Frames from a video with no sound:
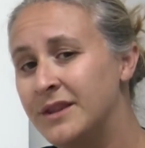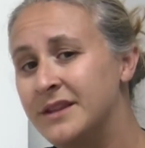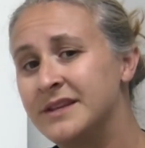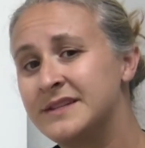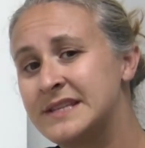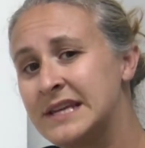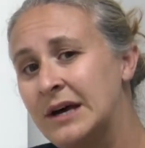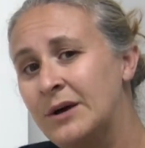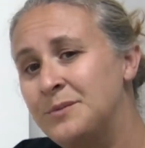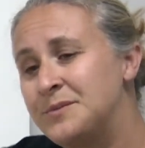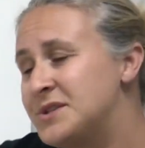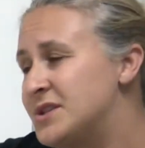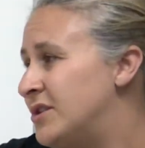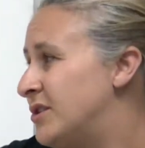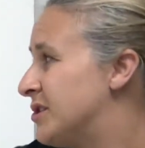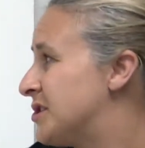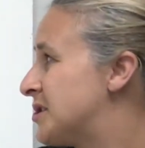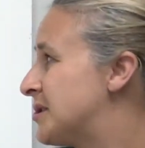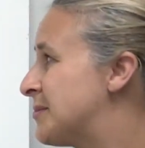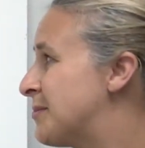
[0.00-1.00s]
This helps
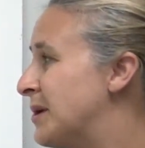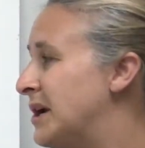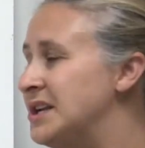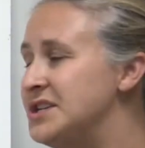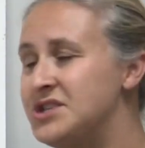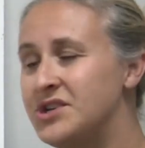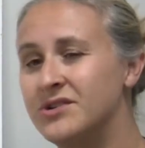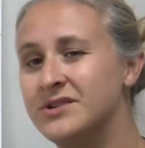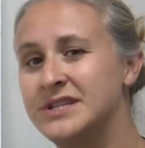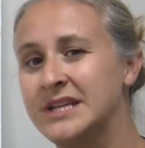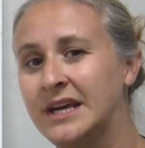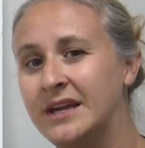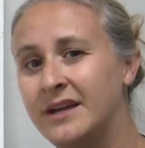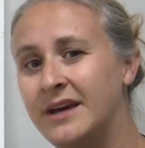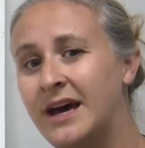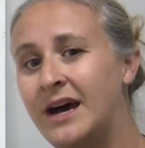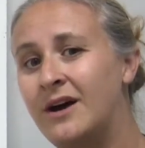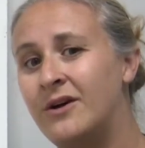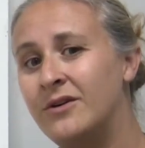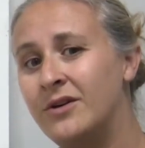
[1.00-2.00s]
you to spread your
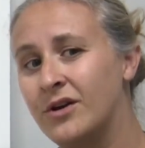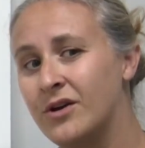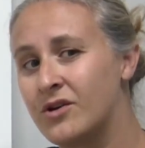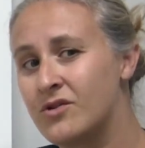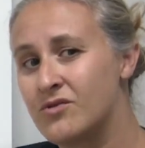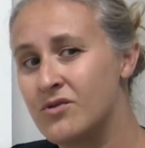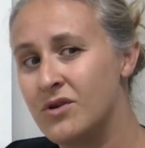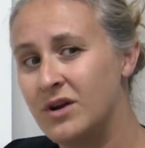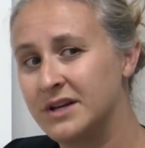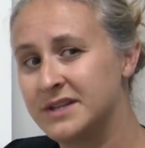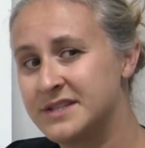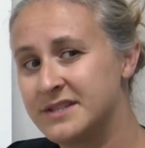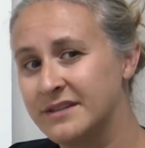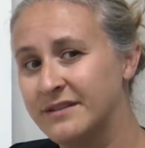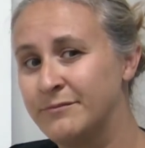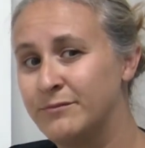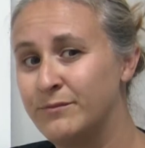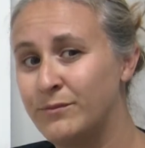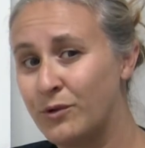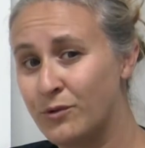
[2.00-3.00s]
data out across
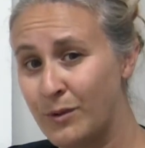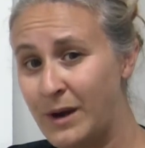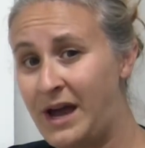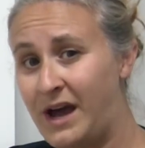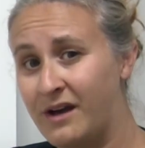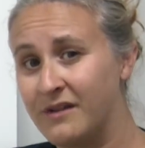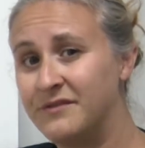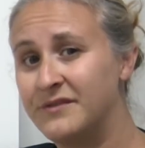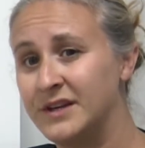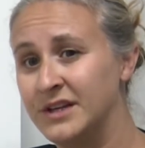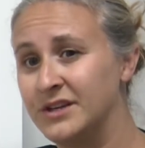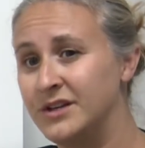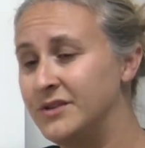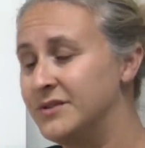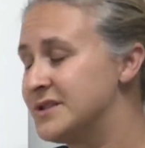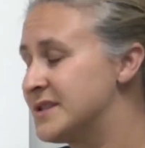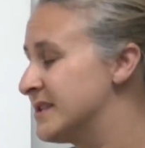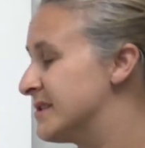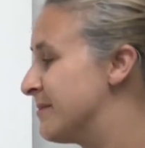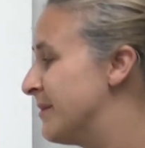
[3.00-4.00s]
the graph
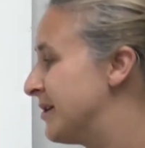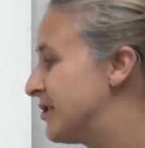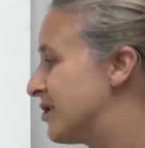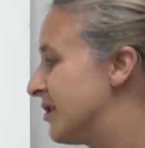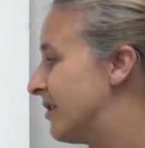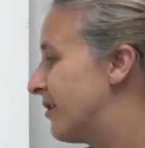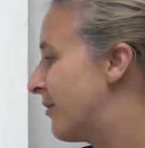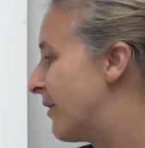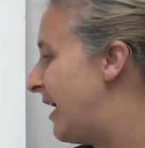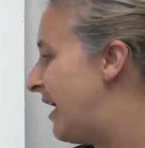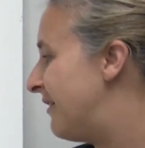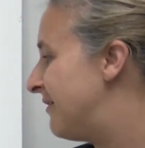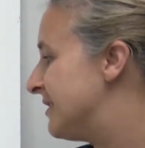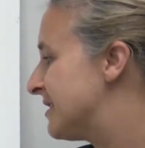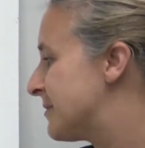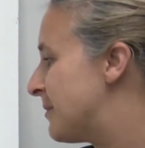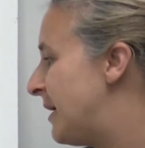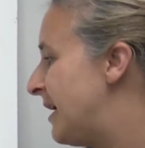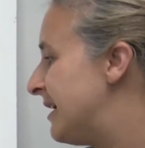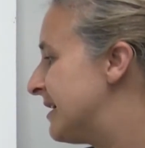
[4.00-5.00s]
and use as much of the
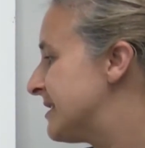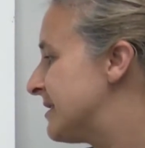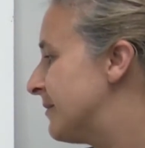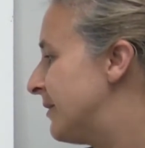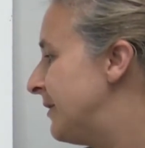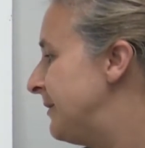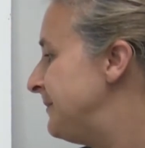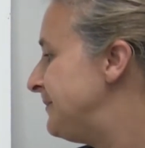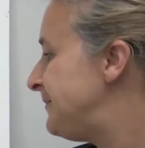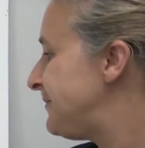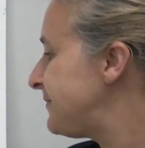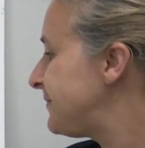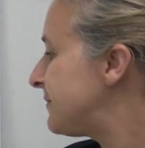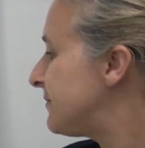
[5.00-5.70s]
graph as possible.